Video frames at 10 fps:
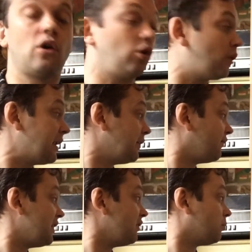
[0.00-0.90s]
or any of
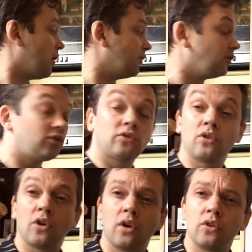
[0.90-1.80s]
these ones
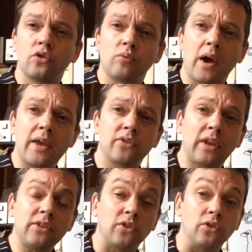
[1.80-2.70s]
to write a
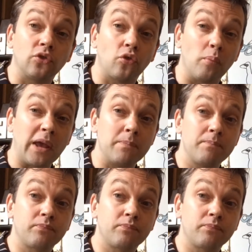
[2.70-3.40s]
sentence for me.